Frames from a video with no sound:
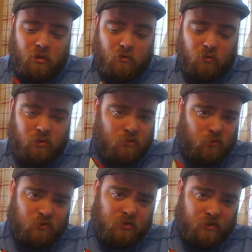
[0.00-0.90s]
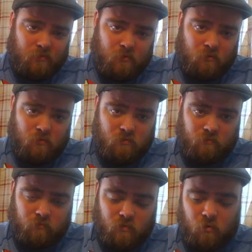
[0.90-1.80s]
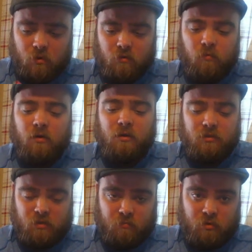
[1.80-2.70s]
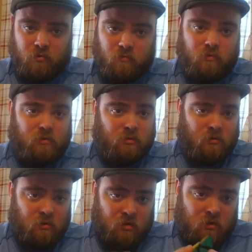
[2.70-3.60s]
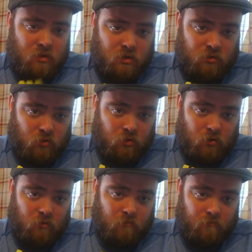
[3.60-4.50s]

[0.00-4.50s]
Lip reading: It's real simple. One of the simpler ones to learn.